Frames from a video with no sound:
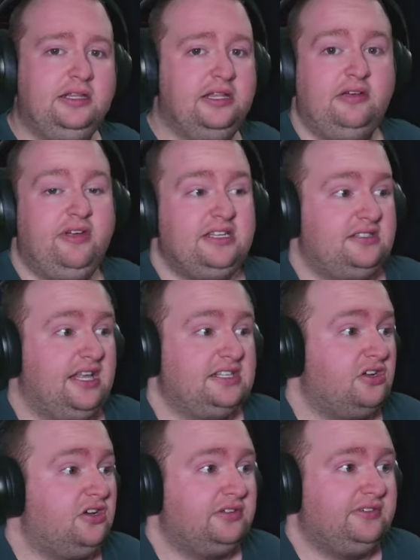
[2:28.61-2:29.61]
There it is. That's
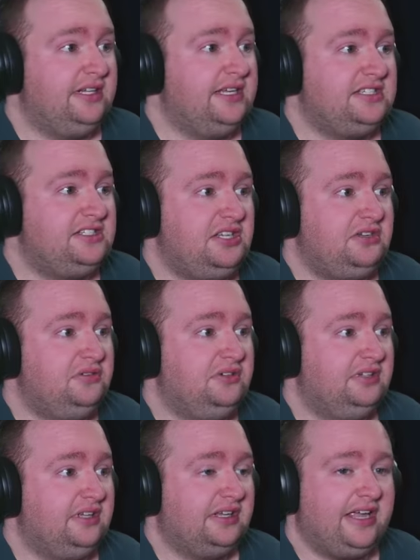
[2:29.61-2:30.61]
all there really is to
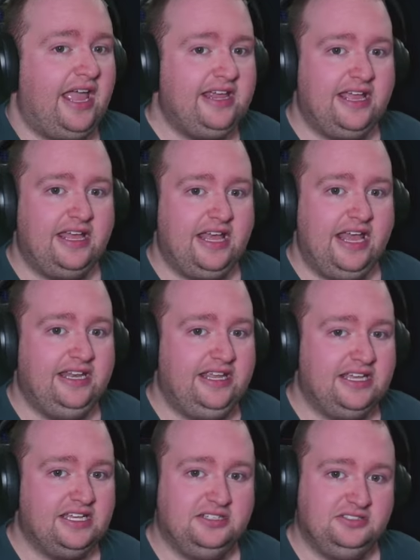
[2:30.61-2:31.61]
getting it in
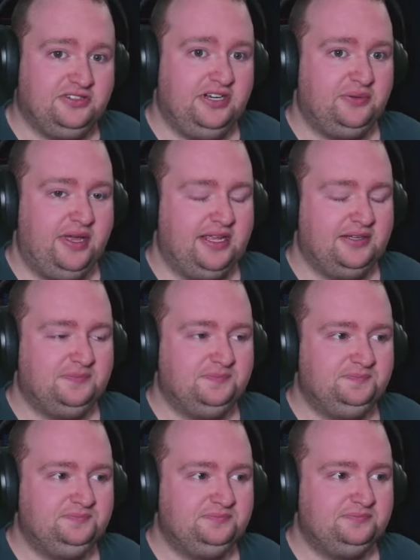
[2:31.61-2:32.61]
here straight away.
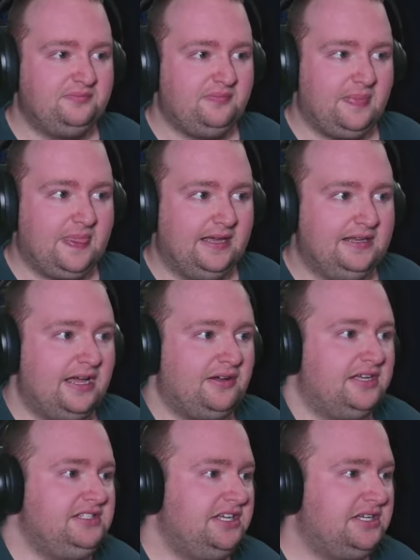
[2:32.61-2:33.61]
Now,
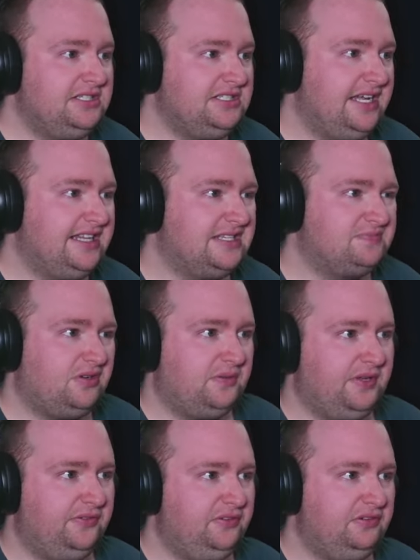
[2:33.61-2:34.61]
as you can see, there's
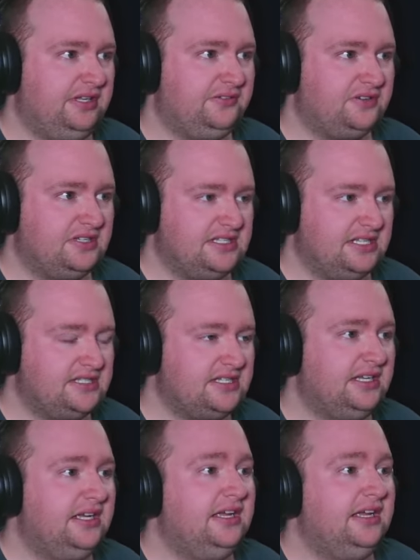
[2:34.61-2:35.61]
probably a few differences,
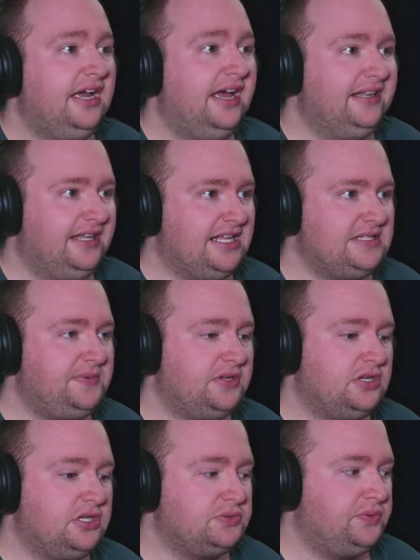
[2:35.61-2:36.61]
and that's
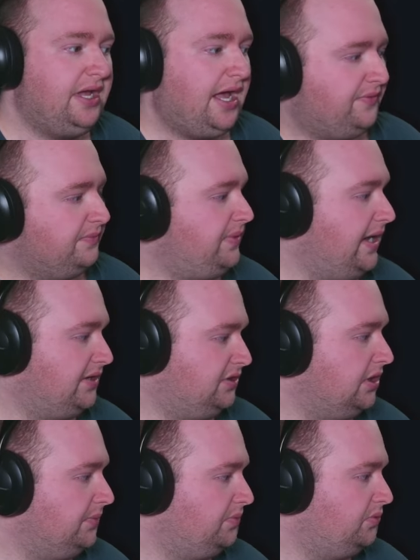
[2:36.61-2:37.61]
because we haven't picked
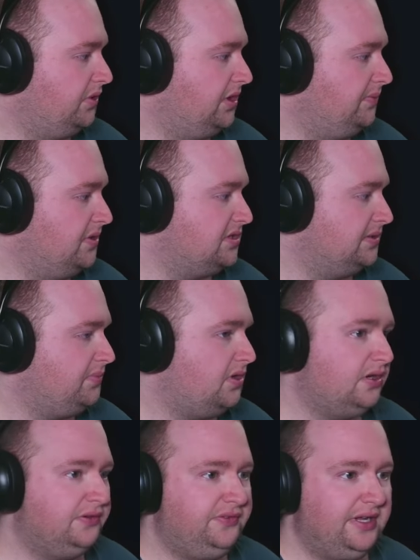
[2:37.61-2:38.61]
up one of the most
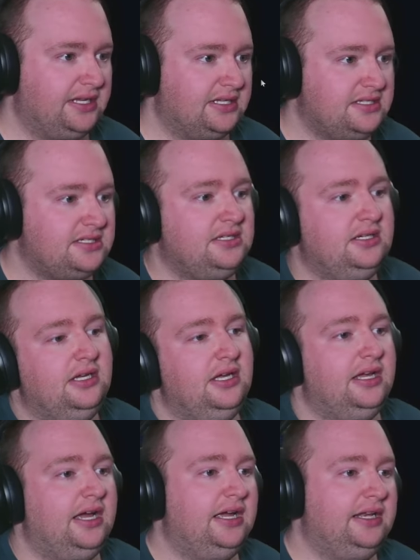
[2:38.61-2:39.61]
important things.
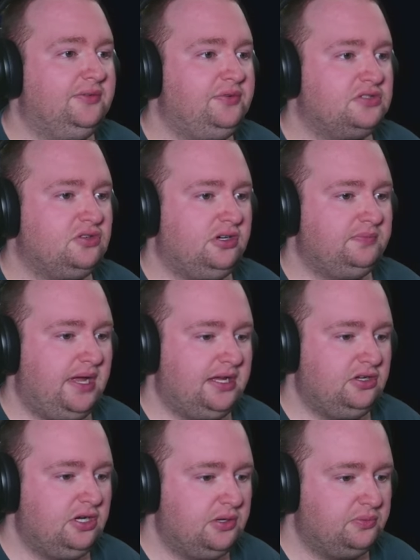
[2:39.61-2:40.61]
And if we scroll
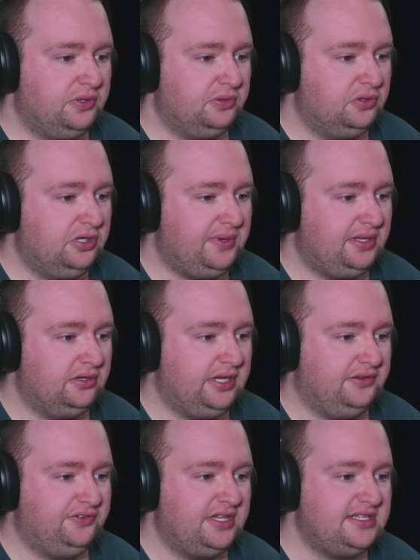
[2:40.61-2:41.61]
back up, we'll want to be
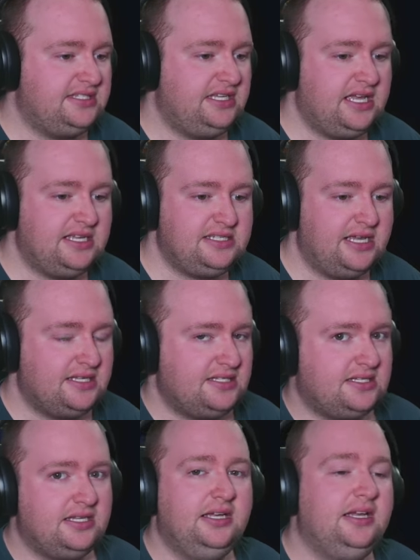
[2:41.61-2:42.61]
looking for the
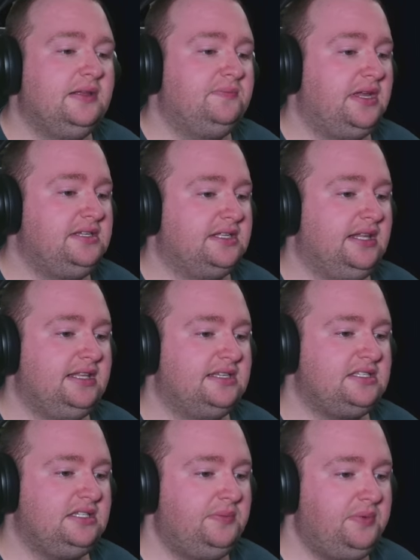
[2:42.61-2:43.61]
CSS, basically the
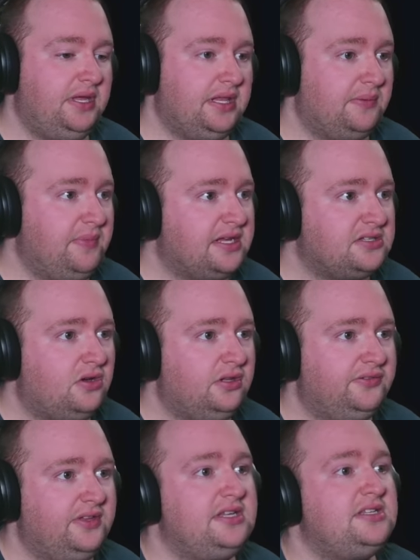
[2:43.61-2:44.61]
snippet that makes
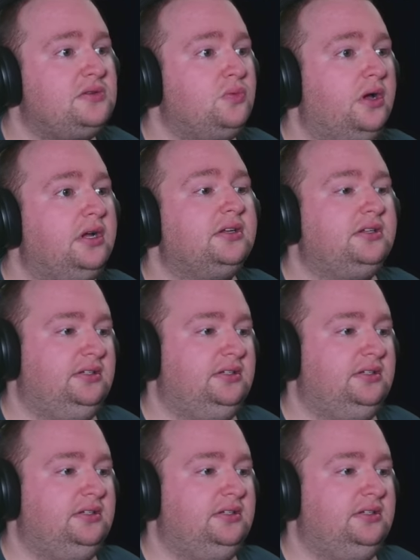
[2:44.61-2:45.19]
all of this work.